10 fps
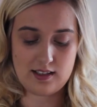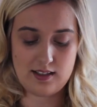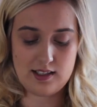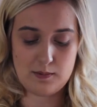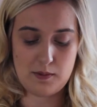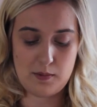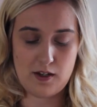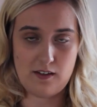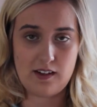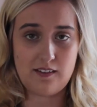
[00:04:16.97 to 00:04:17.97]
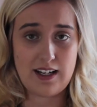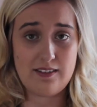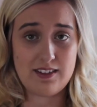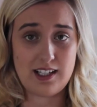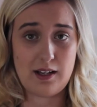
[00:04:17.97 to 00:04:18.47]
So this has been perfect for
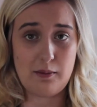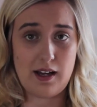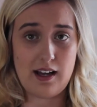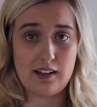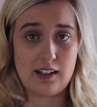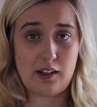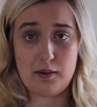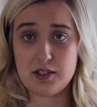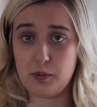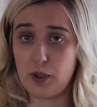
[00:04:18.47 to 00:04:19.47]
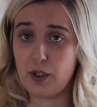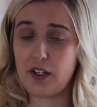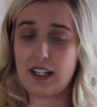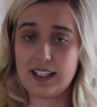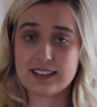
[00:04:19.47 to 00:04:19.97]
everyday wear, like going to
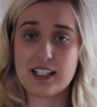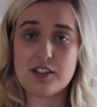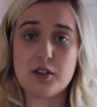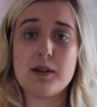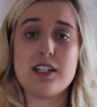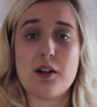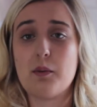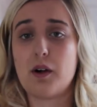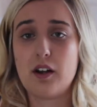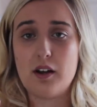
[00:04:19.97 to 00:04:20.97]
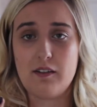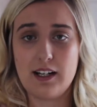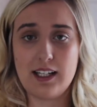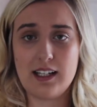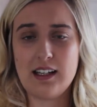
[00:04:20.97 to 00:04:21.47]
work, etc. When you don't want a
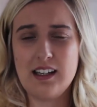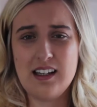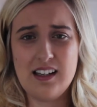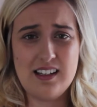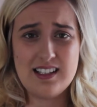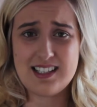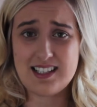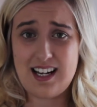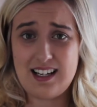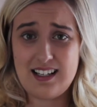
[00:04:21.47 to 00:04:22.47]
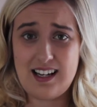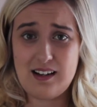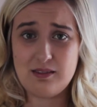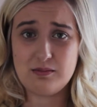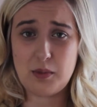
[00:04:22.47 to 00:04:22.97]
really
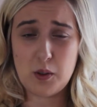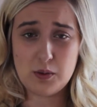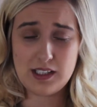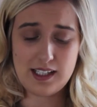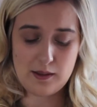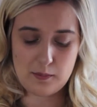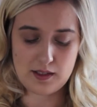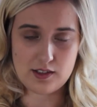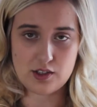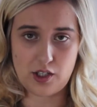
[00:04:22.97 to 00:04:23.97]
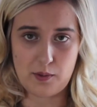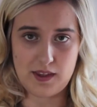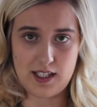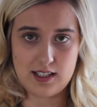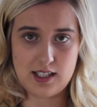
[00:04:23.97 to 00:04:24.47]
standout, bold lip, then just go
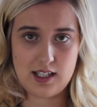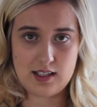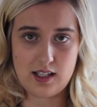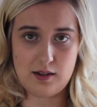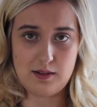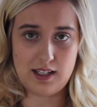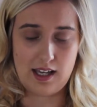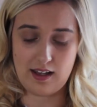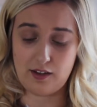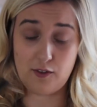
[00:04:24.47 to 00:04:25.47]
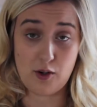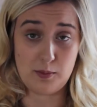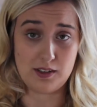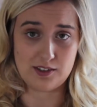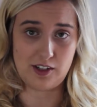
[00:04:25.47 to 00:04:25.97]
with this. So yeah, and the formula's